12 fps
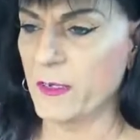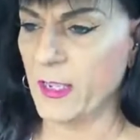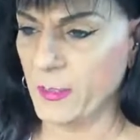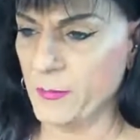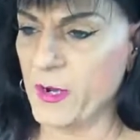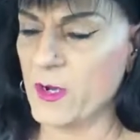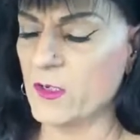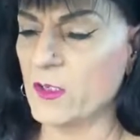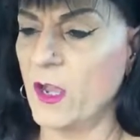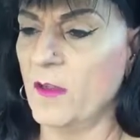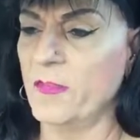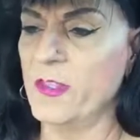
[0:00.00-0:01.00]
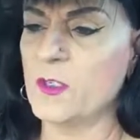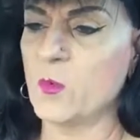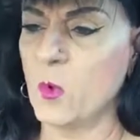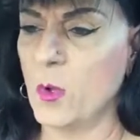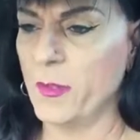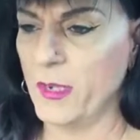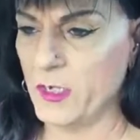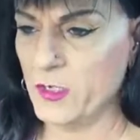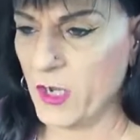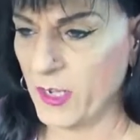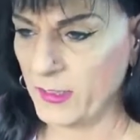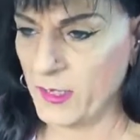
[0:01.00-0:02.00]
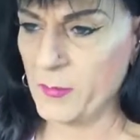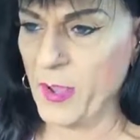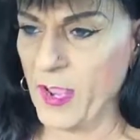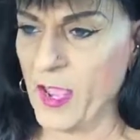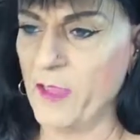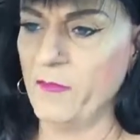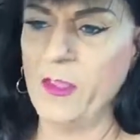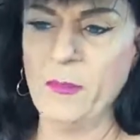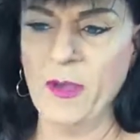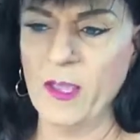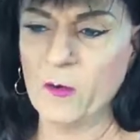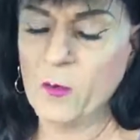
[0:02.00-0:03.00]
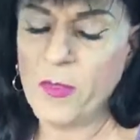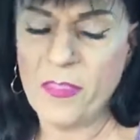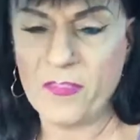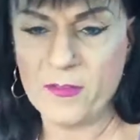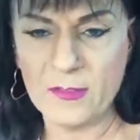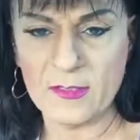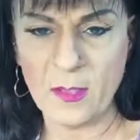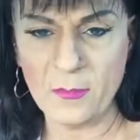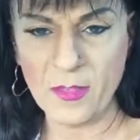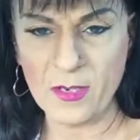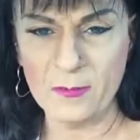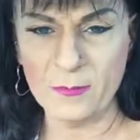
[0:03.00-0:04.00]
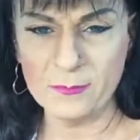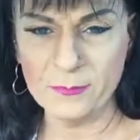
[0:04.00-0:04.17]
nightmares of this woman injecting my IV bottle with something.